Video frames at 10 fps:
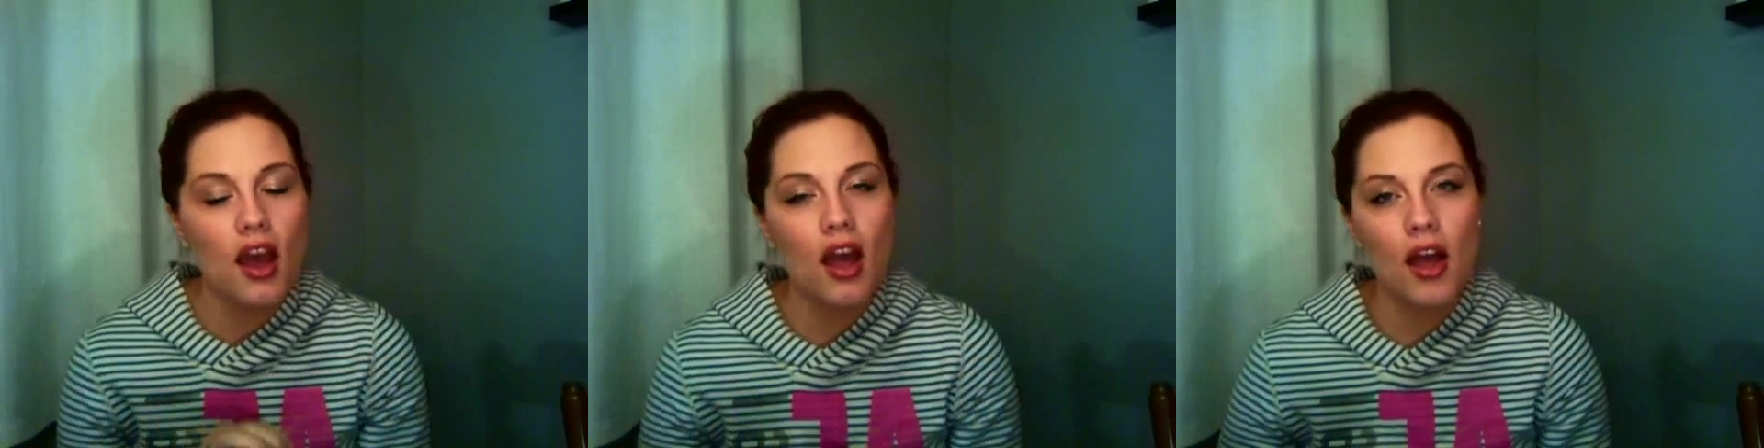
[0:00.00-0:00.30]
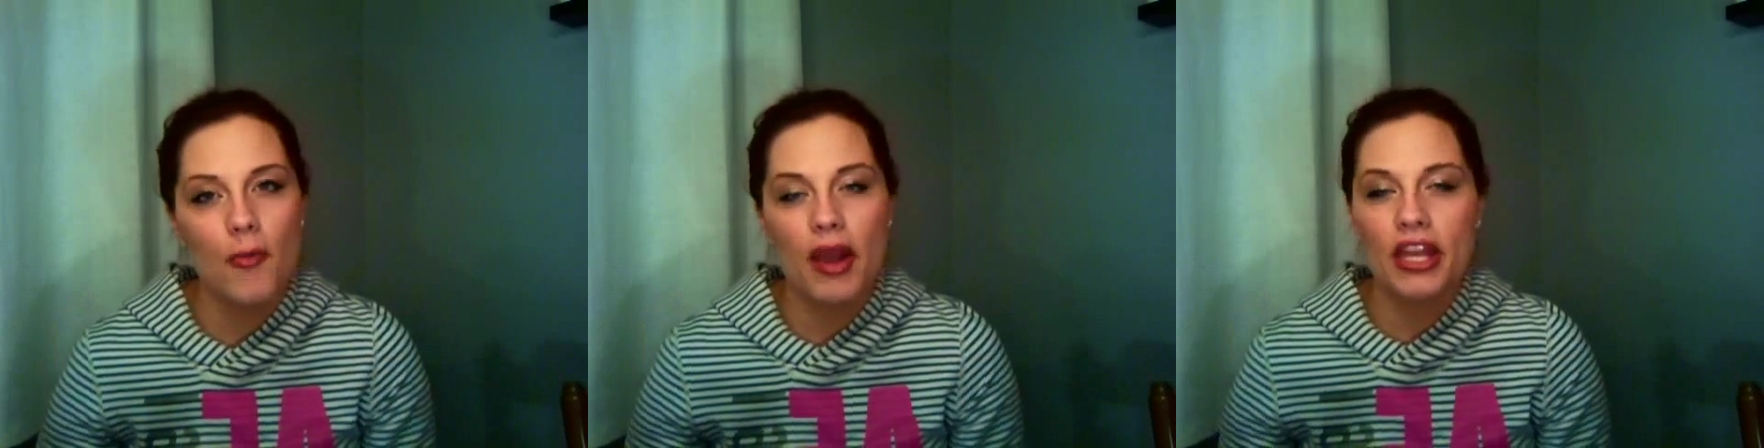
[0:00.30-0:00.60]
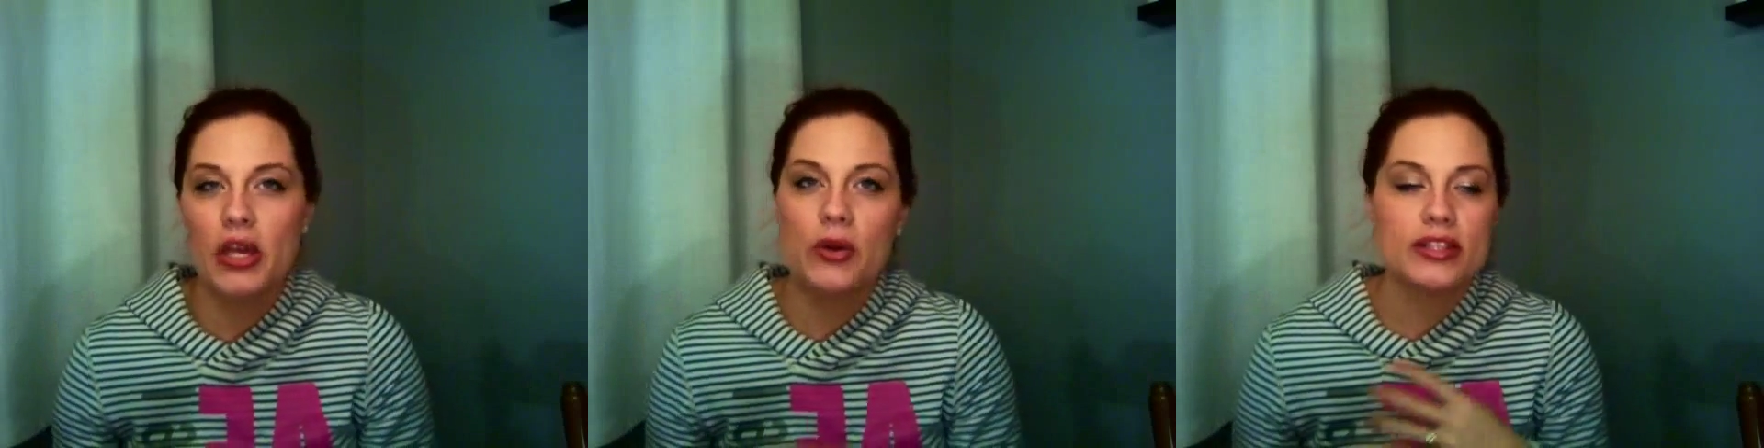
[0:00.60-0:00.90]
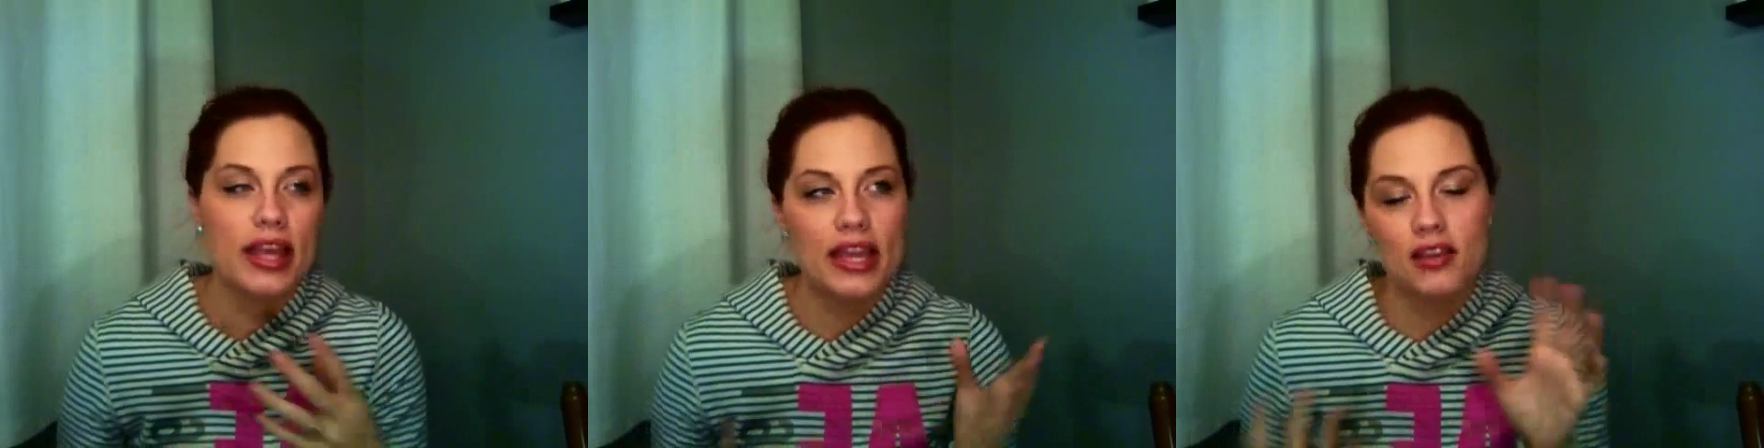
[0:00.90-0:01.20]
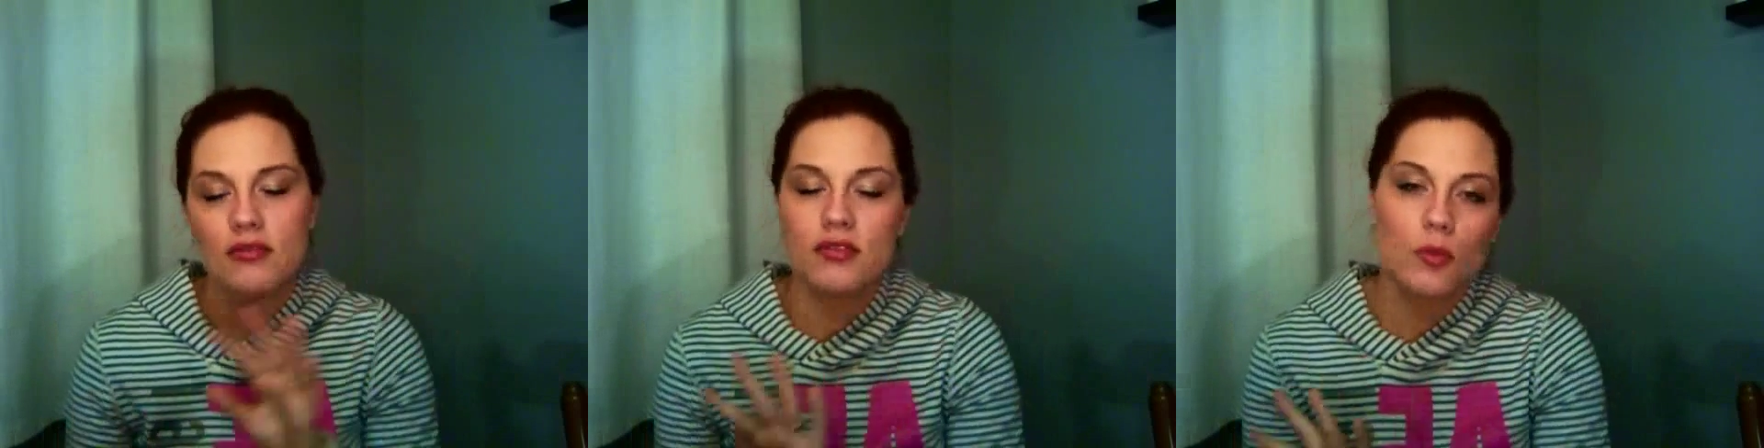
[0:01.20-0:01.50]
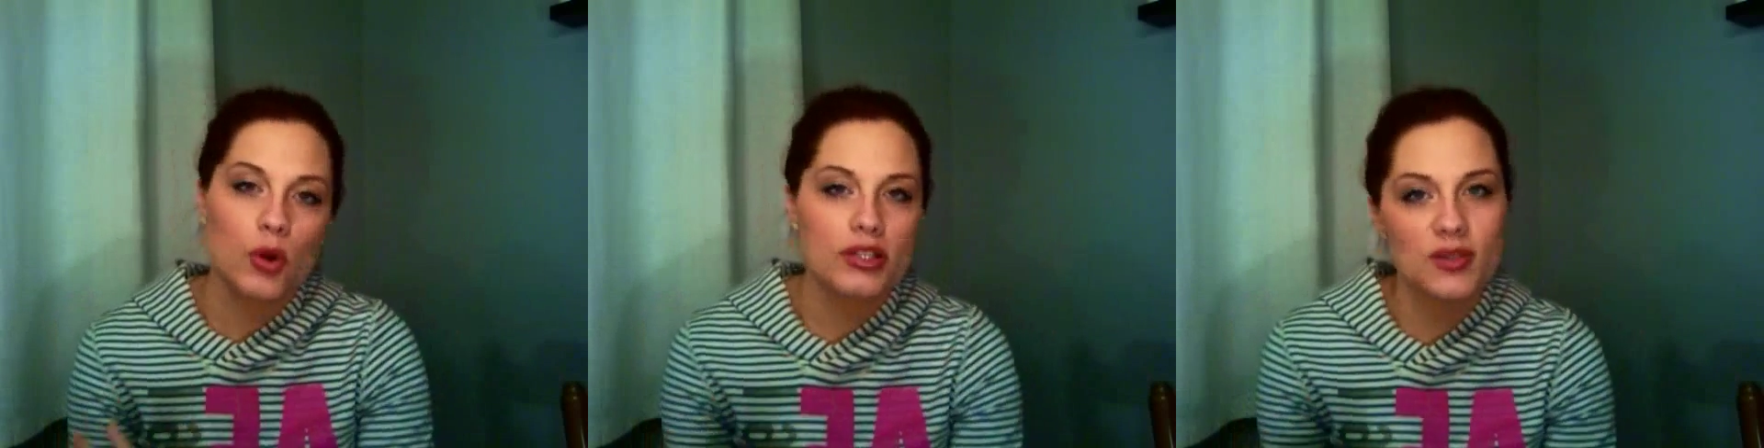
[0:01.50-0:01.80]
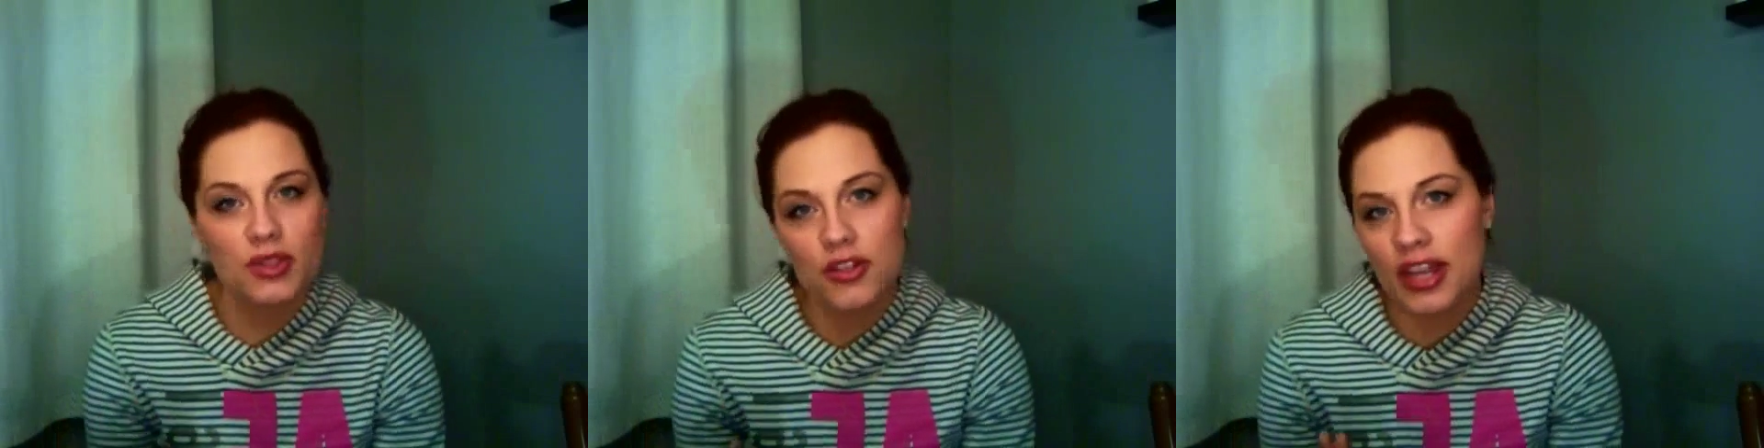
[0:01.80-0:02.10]
Um, I know it's like works
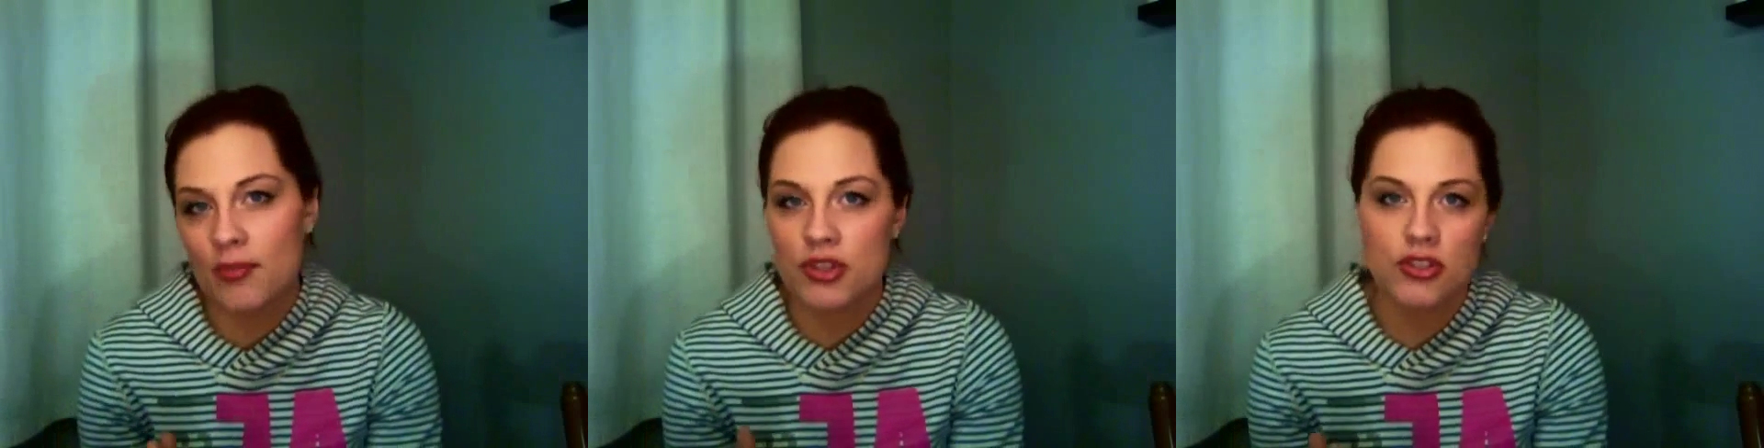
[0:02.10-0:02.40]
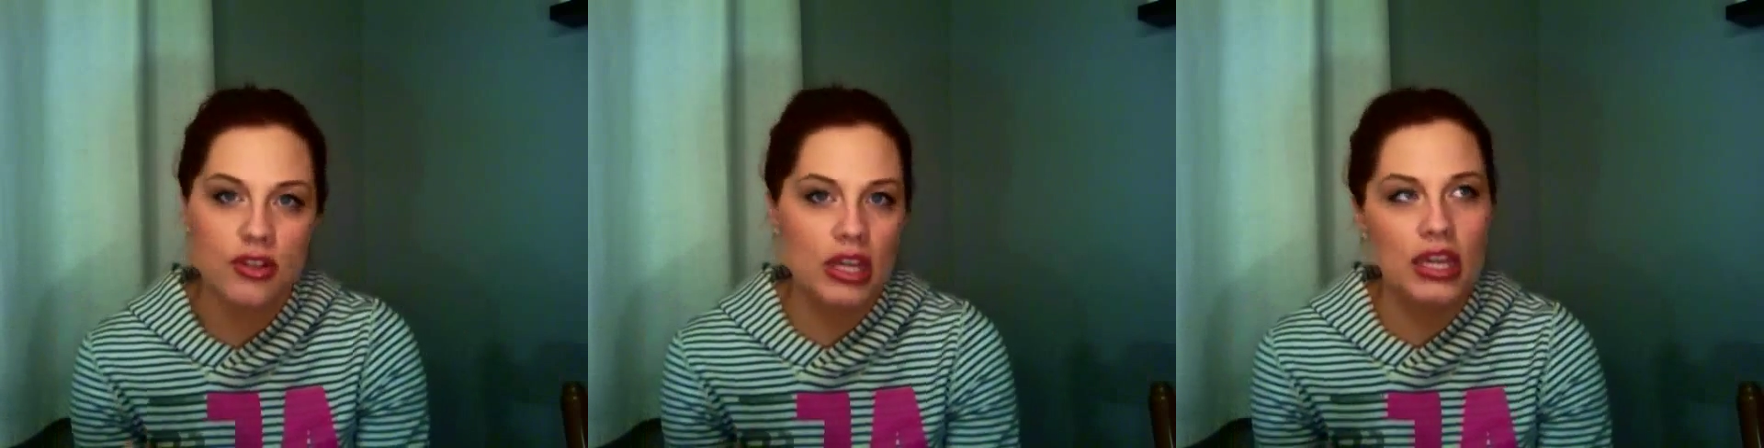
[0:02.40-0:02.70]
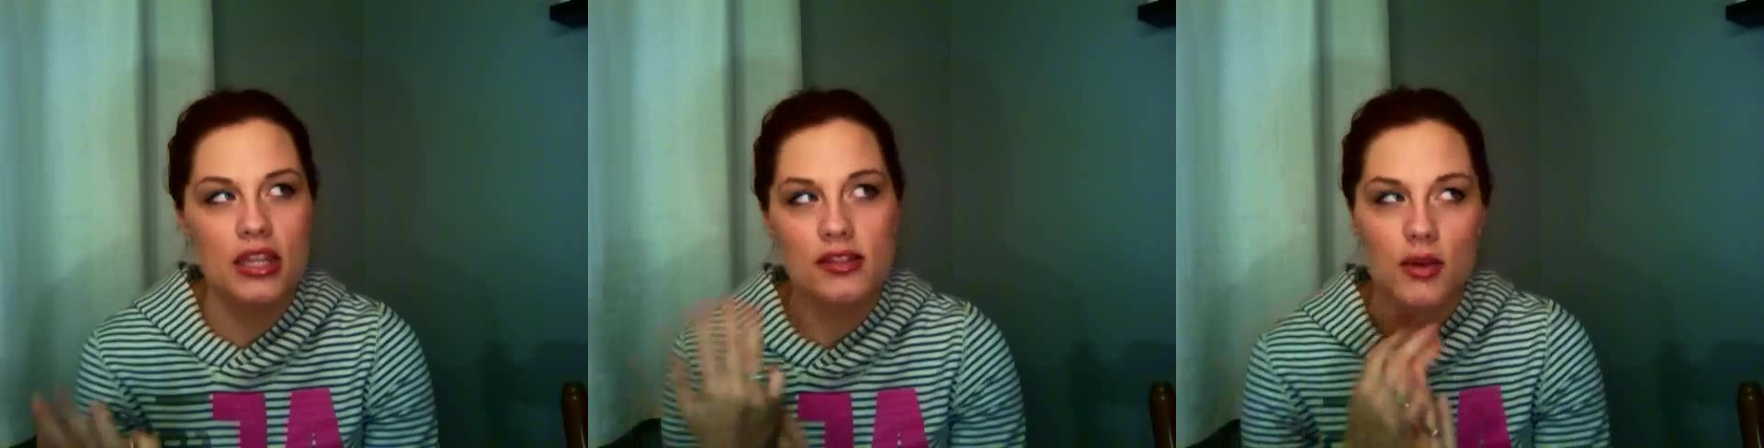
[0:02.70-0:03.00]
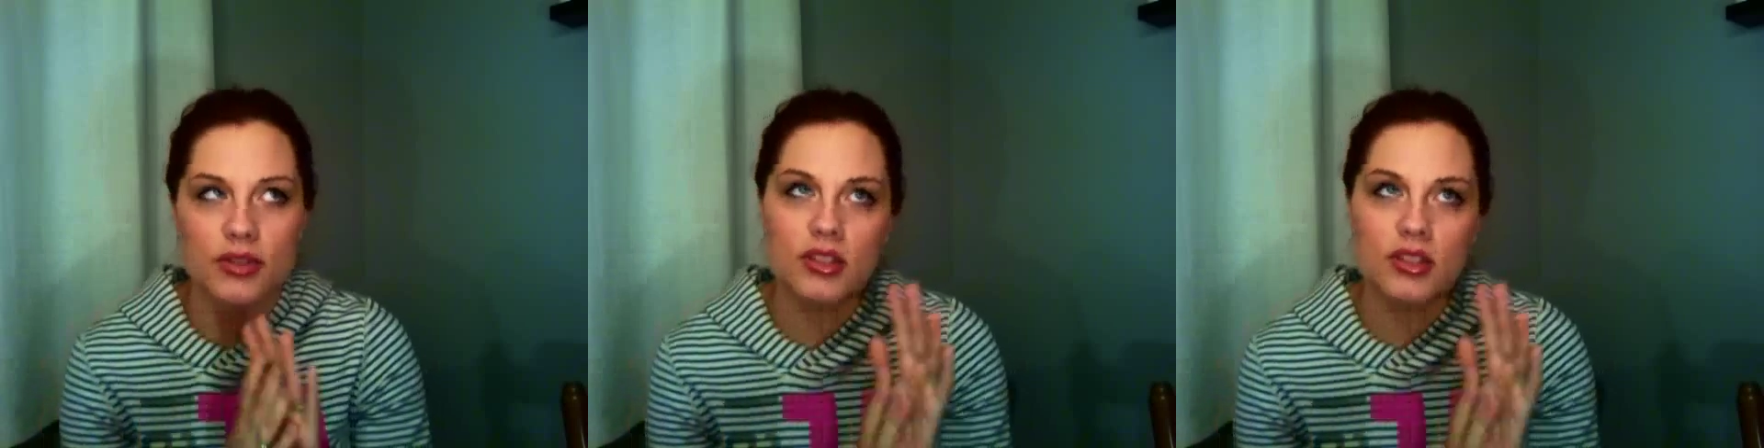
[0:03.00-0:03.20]
in with your chemistry and soaks